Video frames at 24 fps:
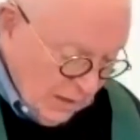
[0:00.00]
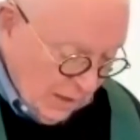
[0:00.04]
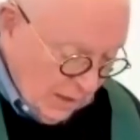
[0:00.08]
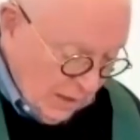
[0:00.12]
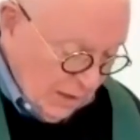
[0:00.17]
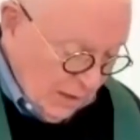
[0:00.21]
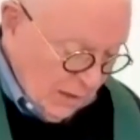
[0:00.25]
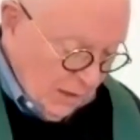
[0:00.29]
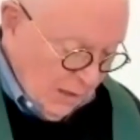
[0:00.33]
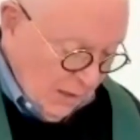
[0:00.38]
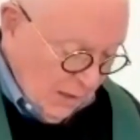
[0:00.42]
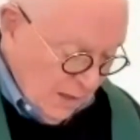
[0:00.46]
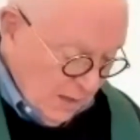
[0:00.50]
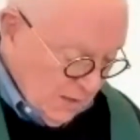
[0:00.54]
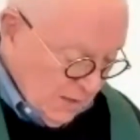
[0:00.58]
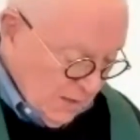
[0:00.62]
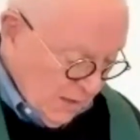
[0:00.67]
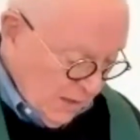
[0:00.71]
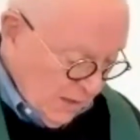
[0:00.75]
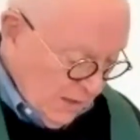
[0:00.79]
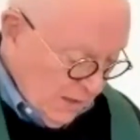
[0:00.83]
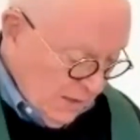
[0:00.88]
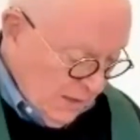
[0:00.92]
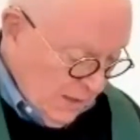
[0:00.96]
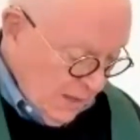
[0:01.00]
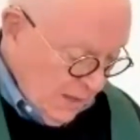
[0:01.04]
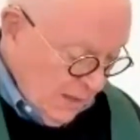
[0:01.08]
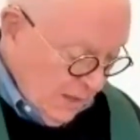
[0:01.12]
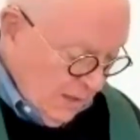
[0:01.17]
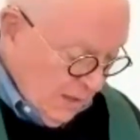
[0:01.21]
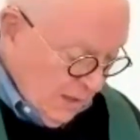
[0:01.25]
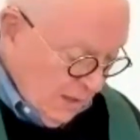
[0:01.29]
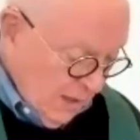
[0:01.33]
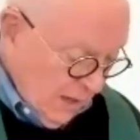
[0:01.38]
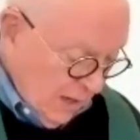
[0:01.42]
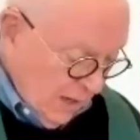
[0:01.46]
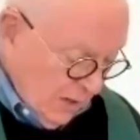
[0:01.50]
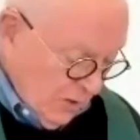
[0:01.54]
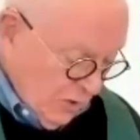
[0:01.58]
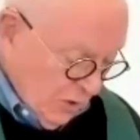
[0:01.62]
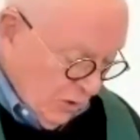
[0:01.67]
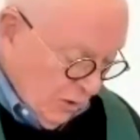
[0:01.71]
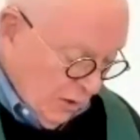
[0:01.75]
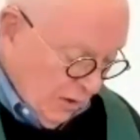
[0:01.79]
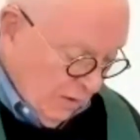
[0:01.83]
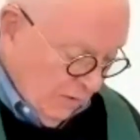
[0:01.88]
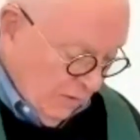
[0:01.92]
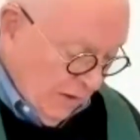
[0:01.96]
that it is indeed the
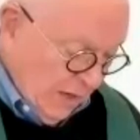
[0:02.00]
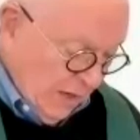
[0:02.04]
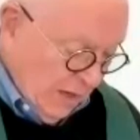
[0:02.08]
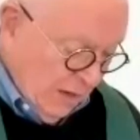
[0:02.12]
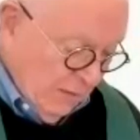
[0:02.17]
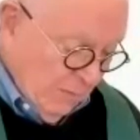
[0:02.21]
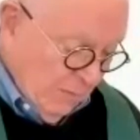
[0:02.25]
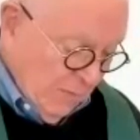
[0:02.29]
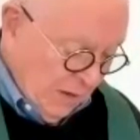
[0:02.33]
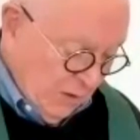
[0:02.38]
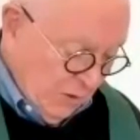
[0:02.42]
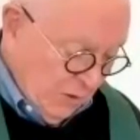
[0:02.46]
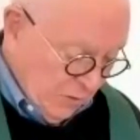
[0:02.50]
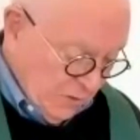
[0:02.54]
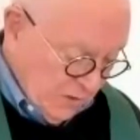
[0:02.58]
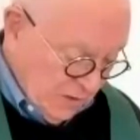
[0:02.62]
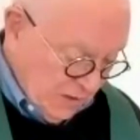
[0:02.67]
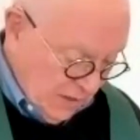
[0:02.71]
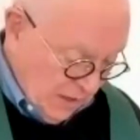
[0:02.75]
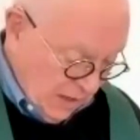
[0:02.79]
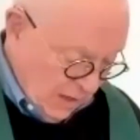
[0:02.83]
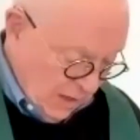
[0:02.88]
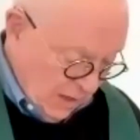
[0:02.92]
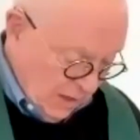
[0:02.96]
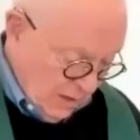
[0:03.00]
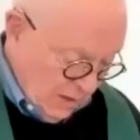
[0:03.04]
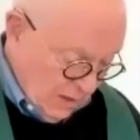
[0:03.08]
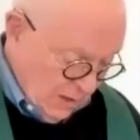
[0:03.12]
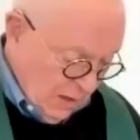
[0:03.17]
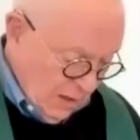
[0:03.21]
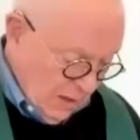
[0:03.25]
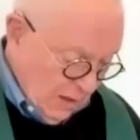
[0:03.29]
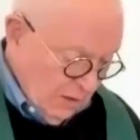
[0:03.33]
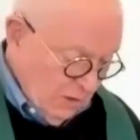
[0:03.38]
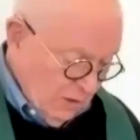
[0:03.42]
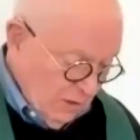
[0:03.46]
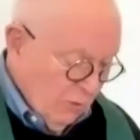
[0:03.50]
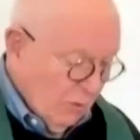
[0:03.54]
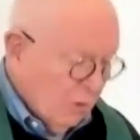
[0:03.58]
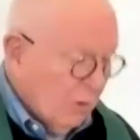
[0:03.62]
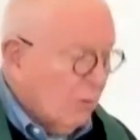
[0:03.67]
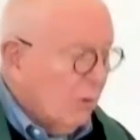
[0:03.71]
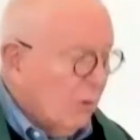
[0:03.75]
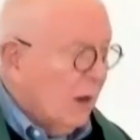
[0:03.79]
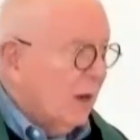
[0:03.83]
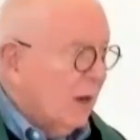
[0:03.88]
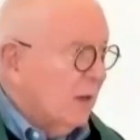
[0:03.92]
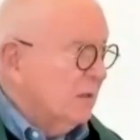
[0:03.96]
nature of any mental state to
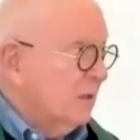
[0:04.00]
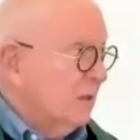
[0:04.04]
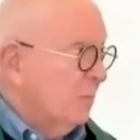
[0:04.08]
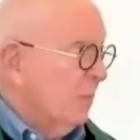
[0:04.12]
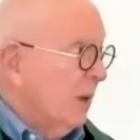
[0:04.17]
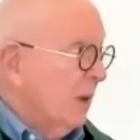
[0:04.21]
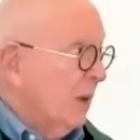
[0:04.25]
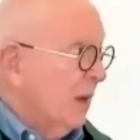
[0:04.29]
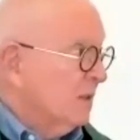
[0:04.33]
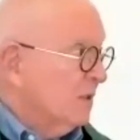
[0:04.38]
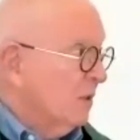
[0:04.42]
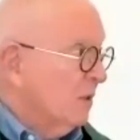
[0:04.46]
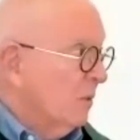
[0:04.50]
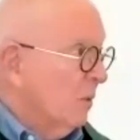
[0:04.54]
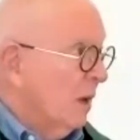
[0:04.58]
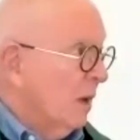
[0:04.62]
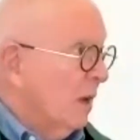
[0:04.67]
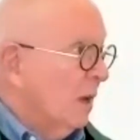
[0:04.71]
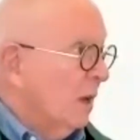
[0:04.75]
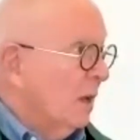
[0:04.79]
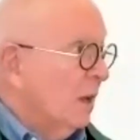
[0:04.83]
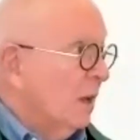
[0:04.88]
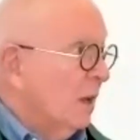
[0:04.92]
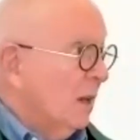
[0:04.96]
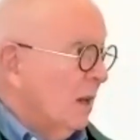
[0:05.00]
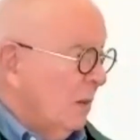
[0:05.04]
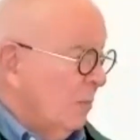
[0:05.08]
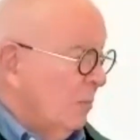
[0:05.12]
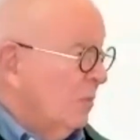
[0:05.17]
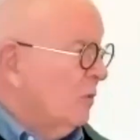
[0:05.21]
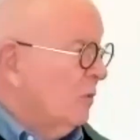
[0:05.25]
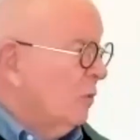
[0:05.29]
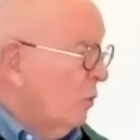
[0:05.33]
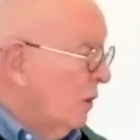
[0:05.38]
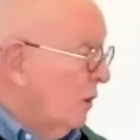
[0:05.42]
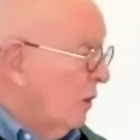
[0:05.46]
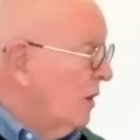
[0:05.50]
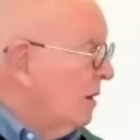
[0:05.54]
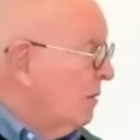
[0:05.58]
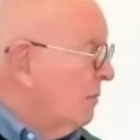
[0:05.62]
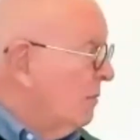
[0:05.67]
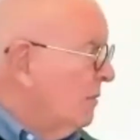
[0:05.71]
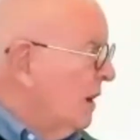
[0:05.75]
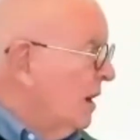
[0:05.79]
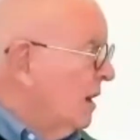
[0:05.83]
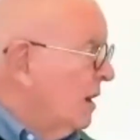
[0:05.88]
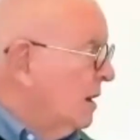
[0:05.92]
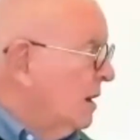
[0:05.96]
arise and pass away. I'm
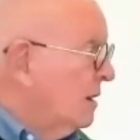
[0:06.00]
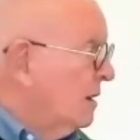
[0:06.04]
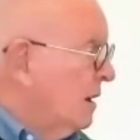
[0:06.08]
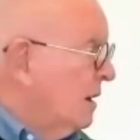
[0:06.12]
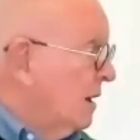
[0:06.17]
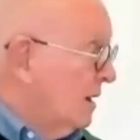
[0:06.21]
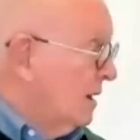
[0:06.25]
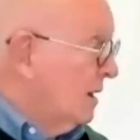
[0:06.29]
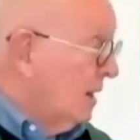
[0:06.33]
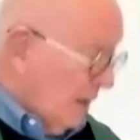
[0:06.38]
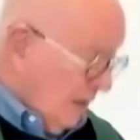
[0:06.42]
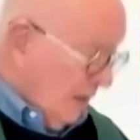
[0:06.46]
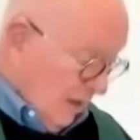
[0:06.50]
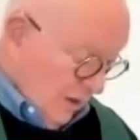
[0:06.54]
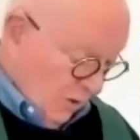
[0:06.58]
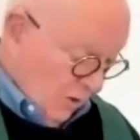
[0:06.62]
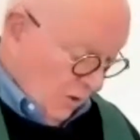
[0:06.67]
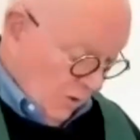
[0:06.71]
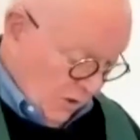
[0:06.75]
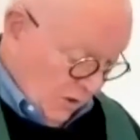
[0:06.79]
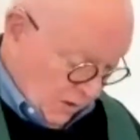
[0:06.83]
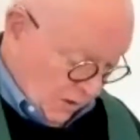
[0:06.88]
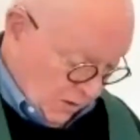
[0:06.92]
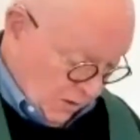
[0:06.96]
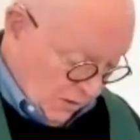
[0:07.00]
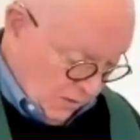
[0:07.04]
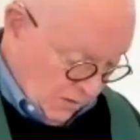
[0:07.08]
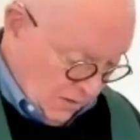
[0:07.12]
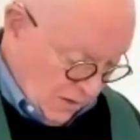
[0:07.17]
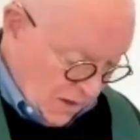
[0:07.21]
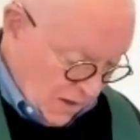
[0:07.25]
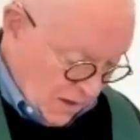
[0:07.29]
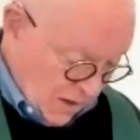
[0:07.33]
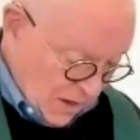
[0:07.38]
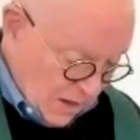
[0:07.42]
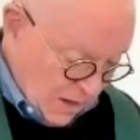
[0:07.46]
quoting Amalio here.